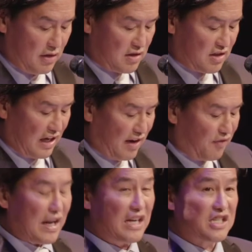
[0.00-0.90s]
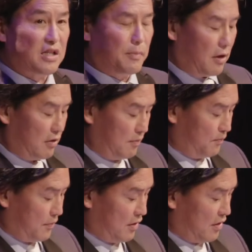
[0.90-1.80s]
Stay flexible
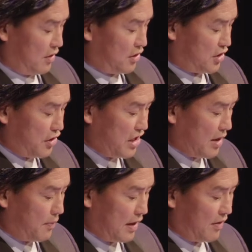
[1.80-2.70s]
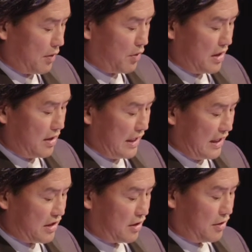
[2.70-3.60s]
so you can pivot when you
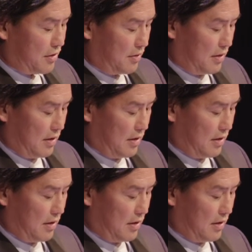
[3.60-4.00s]
need to,